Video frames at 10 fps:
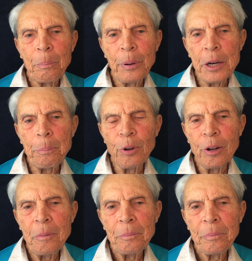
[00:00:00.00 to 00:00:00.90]

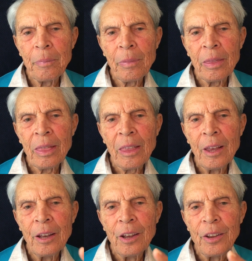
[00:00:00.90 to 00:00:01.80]
people,
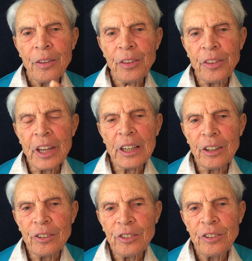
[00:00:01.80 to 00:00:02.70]

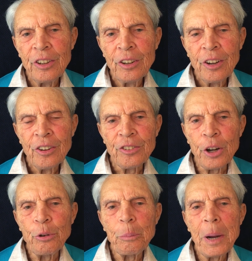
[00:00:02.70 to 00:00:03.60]
things.
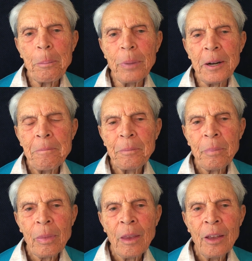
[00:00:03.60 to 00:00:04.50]
So remember,
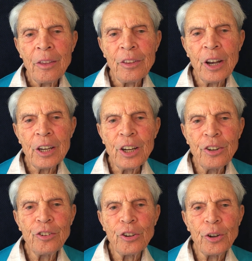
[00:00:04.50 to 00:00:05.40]
there
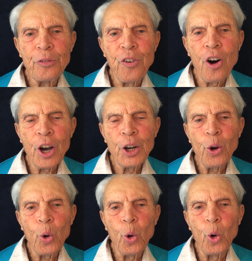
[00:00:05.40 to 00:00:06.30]
is a
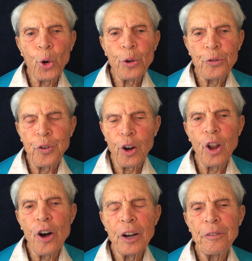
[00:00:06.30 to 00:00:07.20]
divine order for
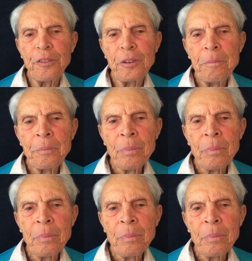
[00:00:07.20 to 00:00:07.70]
life.